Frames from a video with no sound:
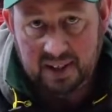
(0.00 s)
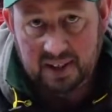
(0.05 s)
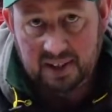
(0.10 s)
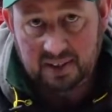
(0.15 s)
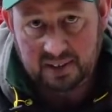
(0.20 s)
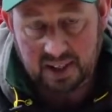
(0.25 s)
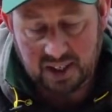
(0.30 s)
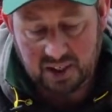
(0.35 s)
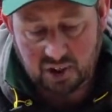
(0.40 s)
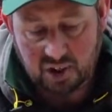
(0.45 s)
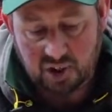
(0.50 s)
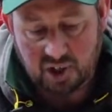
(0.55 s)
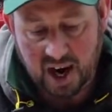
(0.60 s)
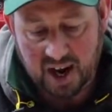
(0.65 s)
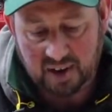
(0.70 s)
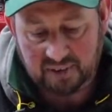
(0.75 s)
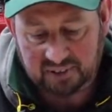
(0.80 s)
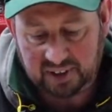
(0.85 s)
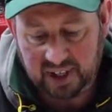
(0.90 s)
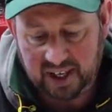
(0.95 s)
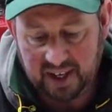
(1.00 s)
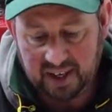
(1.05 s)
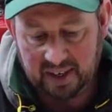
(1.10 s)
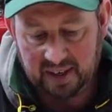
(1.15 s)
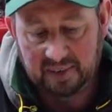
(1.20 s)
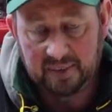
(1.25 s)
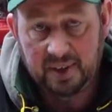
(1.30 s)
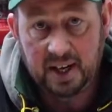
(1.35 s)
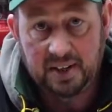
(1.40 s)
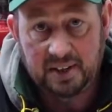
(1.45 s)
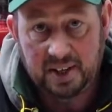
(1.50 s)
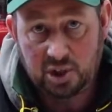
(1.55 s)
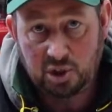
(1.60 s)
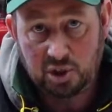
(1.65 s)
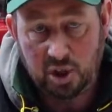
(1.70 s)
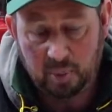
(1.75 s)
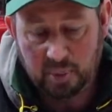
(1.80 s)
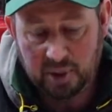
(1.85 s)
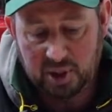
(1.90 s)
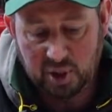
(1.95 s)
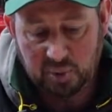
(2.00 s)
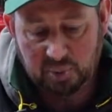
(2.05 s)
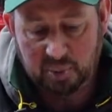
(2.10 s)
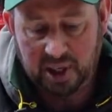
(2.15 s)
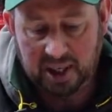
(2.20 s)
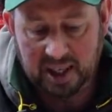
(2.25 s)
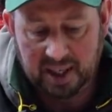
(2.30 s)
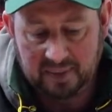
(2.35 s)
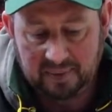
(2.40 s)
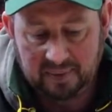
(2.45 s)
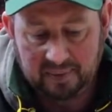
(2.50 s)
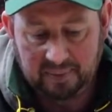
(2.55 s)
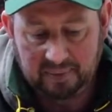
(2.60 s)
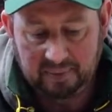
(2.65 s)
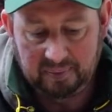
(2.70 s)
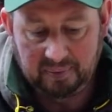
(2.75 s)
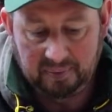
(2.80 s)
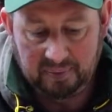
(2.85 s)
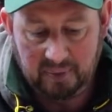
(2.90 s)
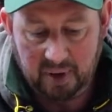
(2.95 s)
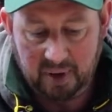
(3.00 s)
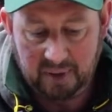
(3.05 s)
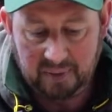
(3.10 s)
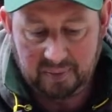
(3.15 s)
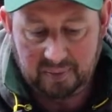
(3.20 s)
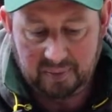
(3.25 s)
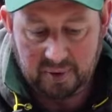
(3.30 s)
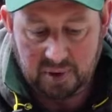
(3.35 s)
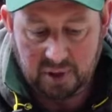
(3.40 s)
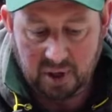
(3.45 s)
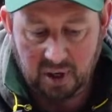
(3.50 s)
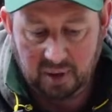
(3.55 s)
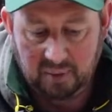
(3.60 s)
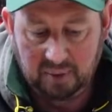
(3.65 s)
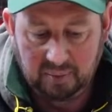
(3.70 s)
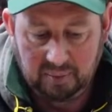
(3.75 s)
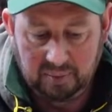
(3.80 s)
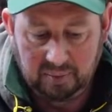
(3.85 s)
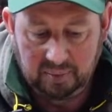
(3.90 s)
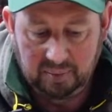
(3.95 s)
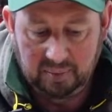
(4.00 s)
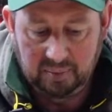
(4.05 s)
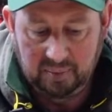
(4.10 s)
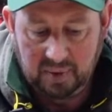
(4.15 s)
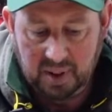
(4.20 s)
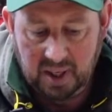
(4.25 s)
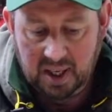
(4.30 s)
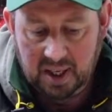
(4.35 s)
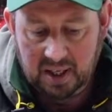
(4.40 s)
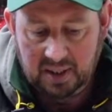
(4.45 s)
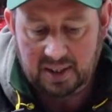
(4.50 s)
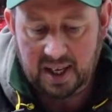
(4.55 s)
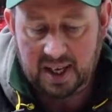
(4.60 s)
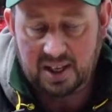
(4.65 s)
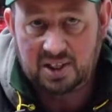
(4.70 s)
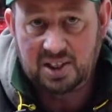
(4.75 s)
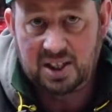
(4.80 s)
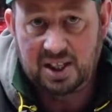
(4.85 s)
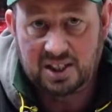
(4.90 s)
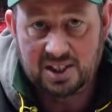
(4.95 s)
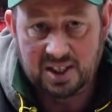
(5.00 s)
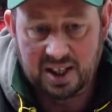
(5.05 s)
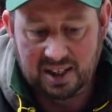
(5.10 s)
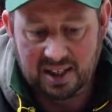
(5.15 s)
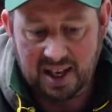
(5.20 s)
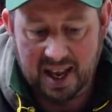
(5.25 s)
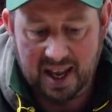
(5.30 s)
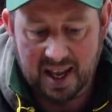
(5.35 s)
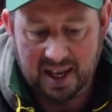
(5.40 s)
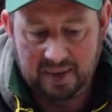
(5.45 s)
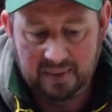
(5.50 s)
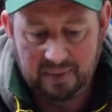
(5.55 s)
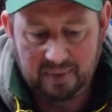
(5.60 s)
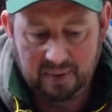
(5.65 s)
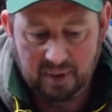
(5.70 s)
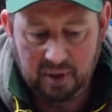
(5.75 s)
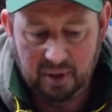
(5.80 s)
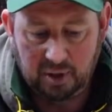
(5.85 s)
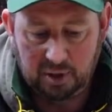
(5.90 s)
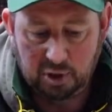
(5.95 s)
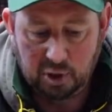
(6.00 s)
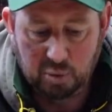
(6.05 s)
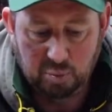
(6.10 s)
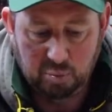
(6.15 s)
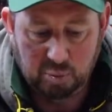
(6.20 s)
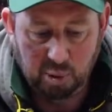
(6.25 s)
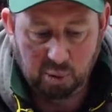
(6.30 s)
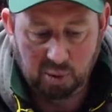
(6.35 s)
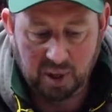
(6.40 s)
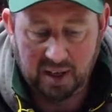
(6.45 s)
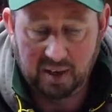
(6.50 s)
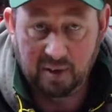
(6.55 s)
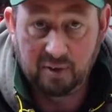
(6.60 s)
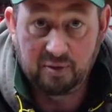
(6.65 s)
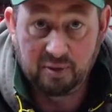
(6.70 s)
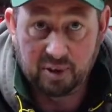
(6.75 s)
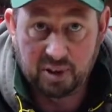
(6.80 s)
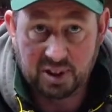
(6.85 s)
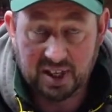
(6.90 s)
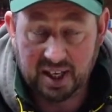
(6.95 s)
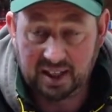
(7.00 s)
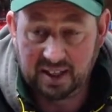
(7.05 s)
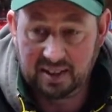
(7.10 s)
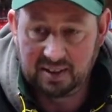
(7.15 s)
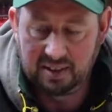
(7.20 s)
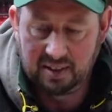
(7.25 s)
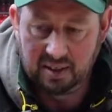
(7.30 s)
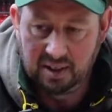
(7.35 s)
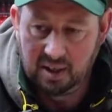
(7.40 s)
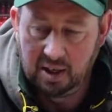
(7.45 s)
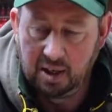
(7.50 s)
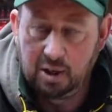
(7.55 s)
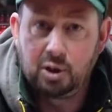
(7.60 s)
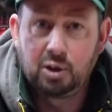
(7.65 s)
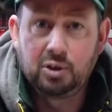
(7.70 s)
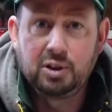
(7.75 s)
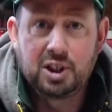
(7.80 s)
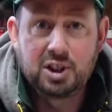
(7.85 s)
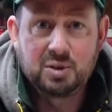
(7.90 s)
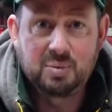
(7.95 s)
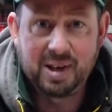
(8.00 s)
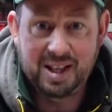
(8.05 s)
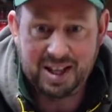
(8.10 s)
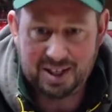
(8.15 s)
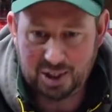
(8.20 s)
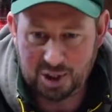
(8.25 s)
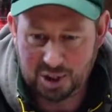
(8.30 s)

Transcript: this shaft here and they stop it spinning, right? So that sits in there. I'll just pull that off for a second. Goodness me, that's a